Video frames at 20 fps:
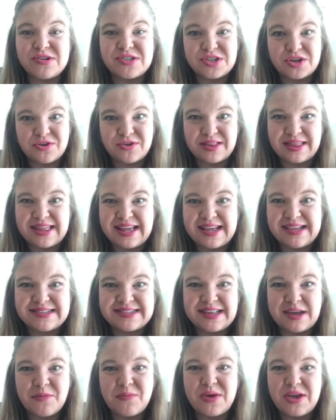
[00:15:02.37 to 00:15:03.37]
are certain
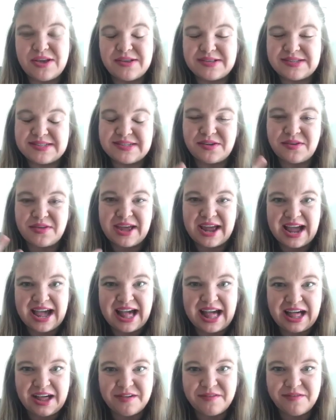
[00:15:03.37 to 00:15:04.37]
things that we could still
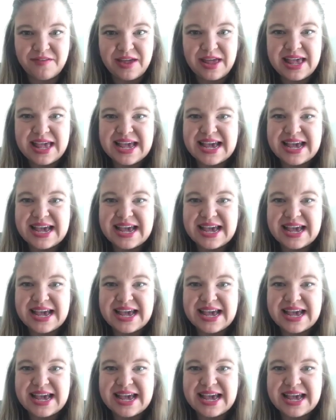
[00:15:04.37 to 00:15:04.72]
have